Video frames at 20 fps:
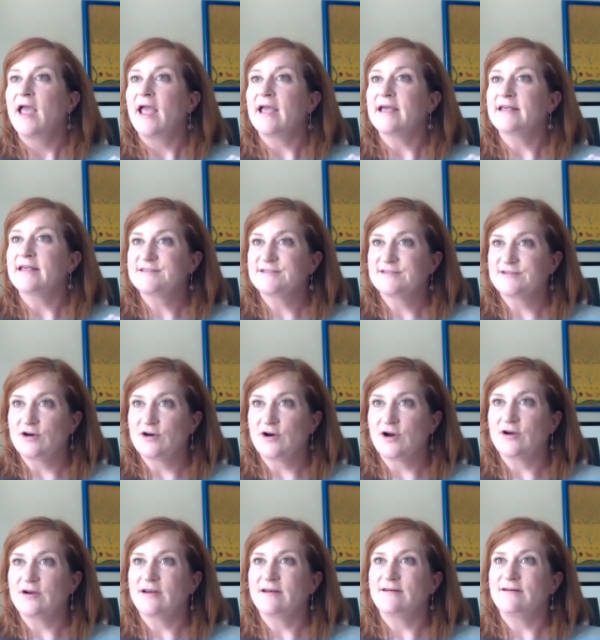and
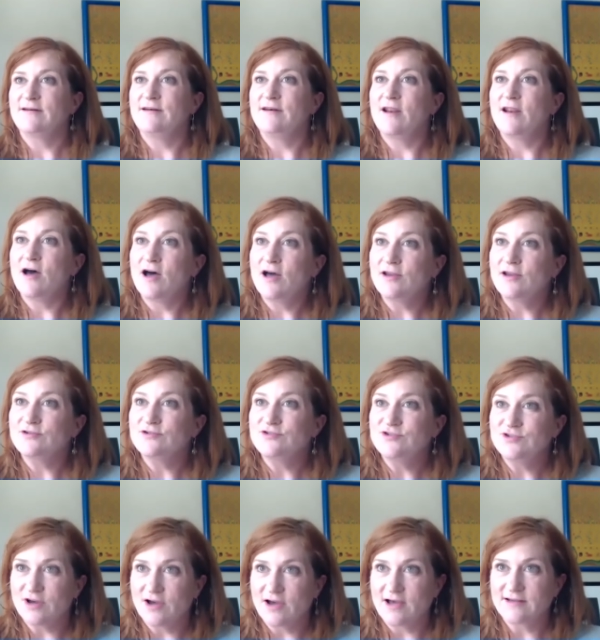start not
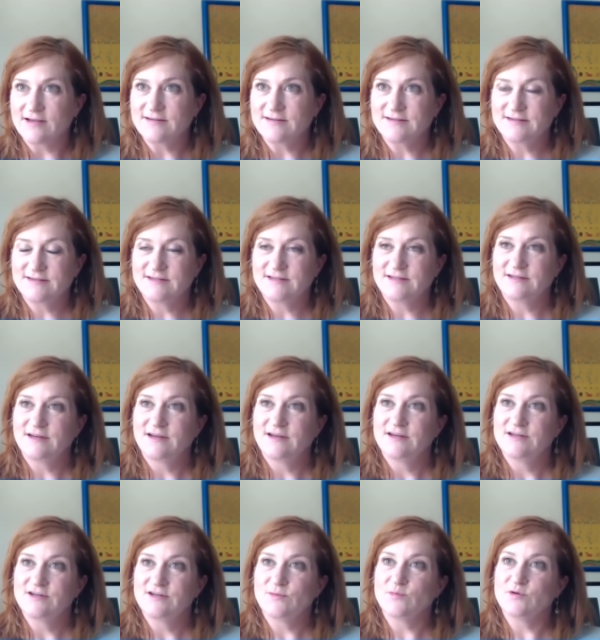just
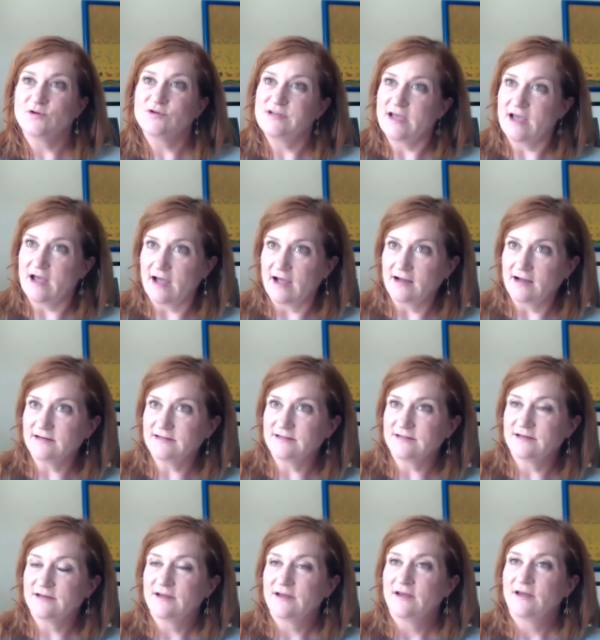to
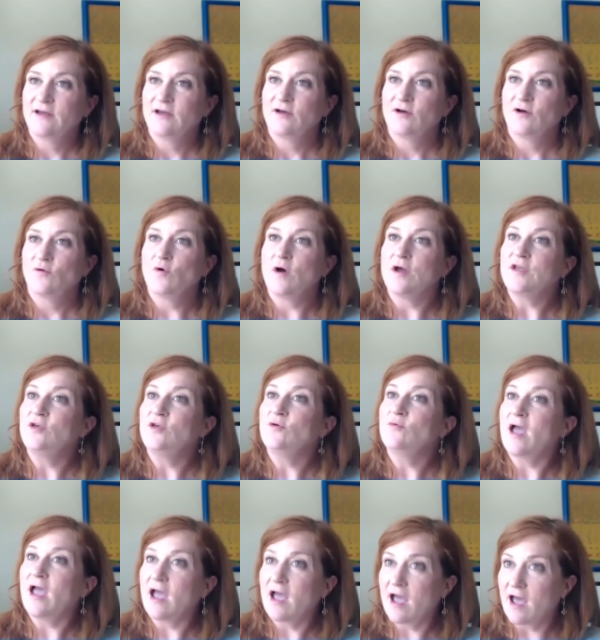protect what you
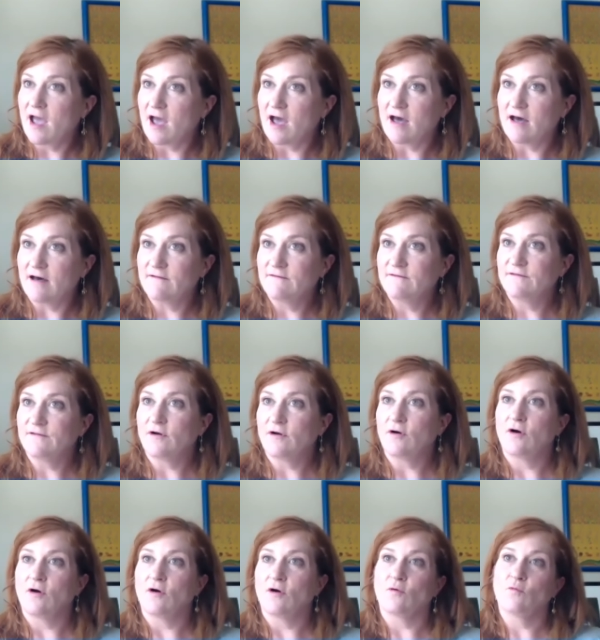have
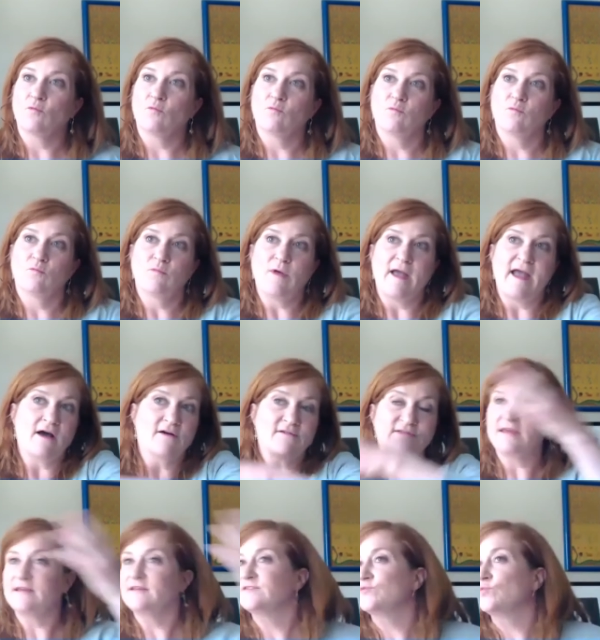or how
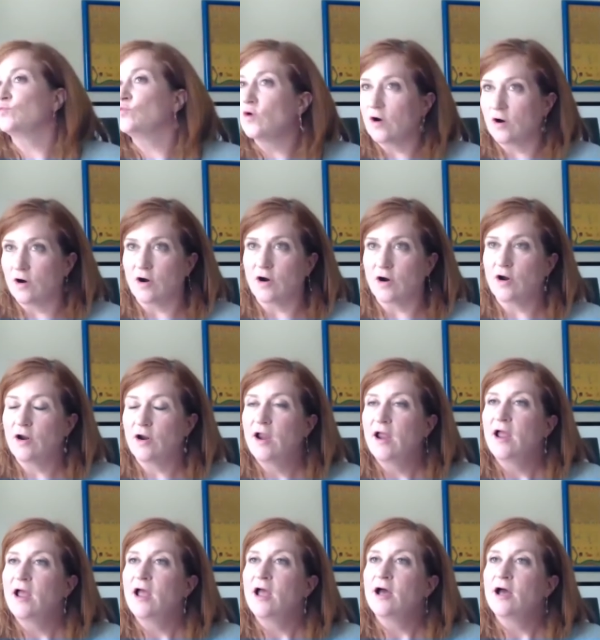things were,
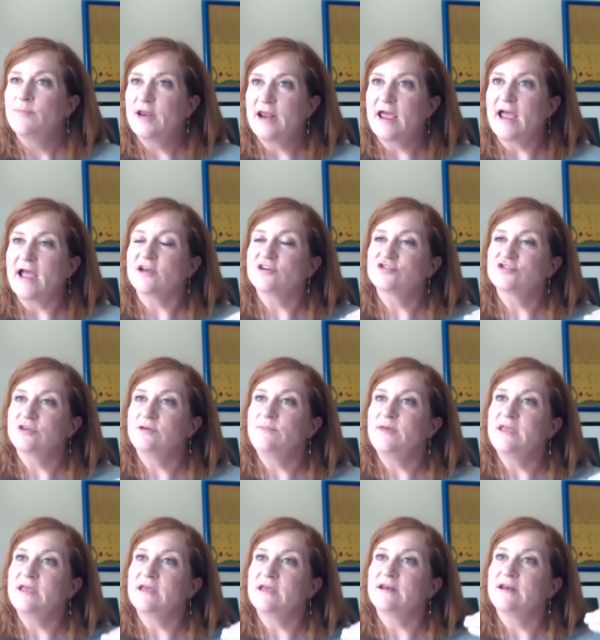but actually
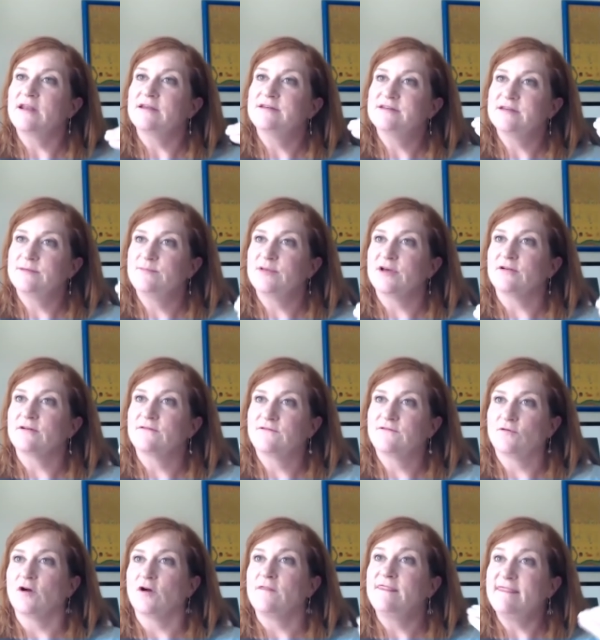begin to build
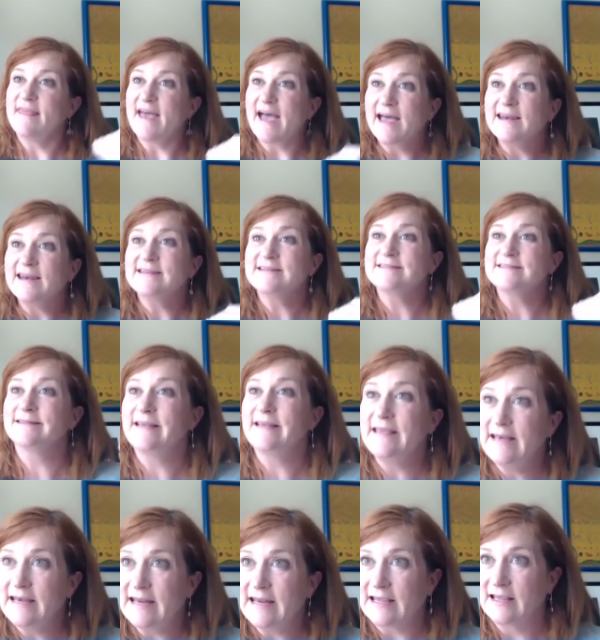forward. That is
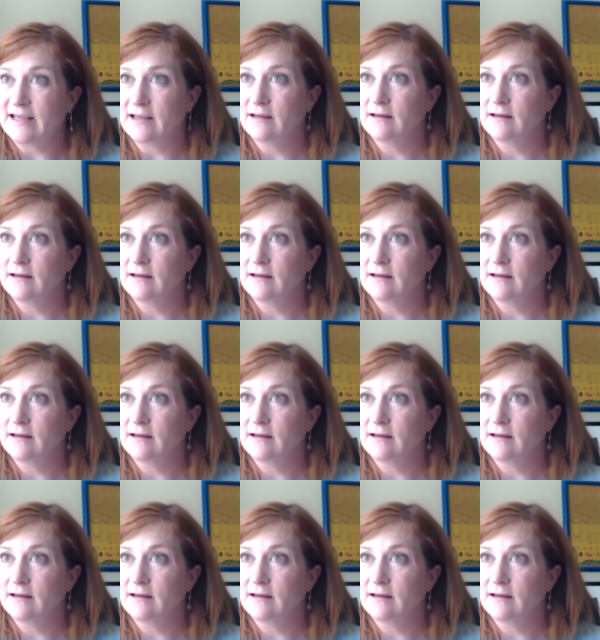leading.